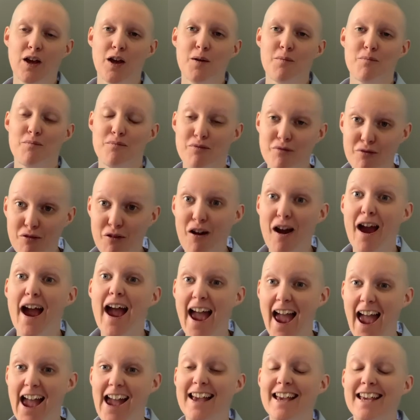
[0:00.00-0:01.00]

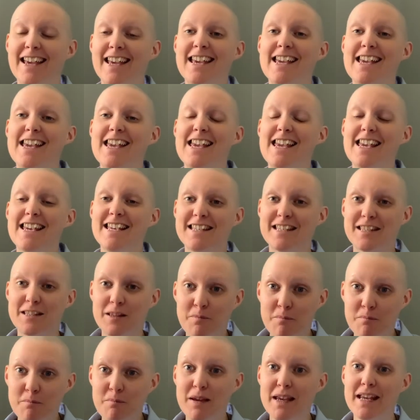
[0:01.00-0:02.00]
Prayer is the
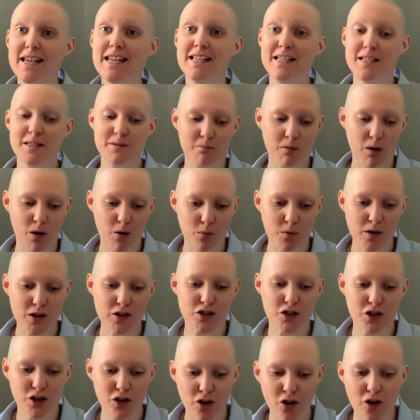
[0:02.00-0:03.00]
means by
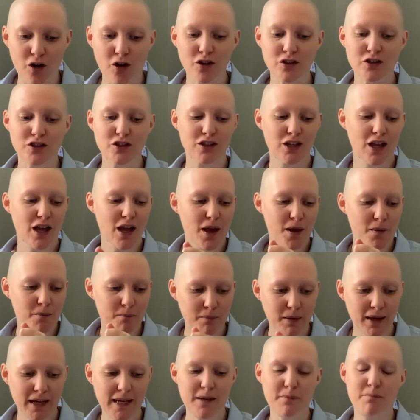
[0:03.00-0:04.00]
which God's
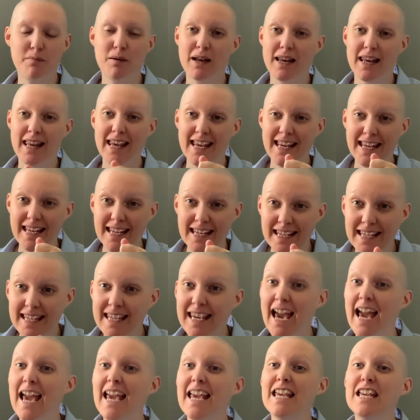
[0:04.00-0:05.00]
people
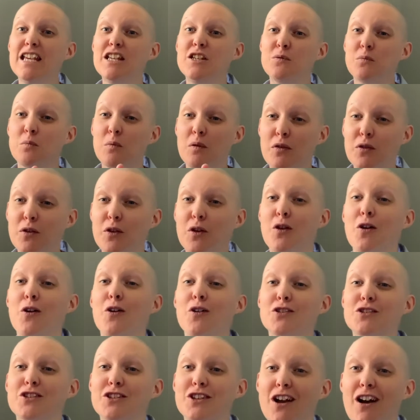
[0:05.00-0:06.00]
engage with
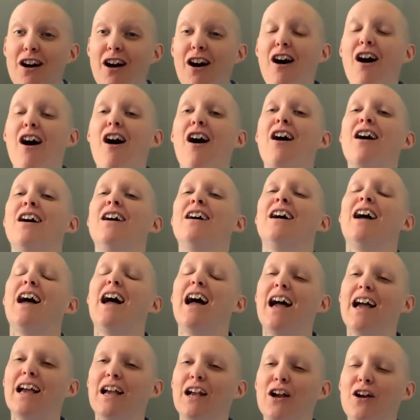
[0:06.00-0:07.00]
God's heart
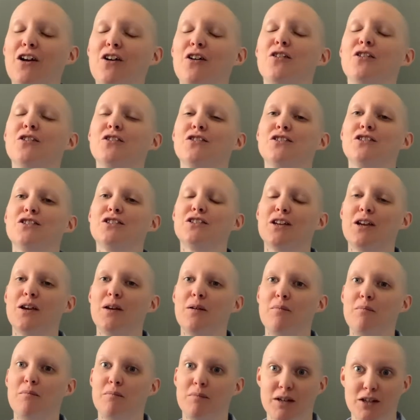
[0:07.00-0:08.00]
and God's
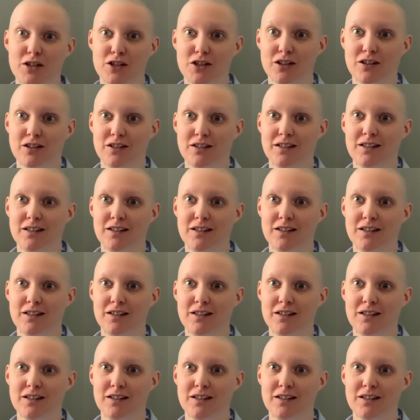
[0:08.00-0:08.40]
mission.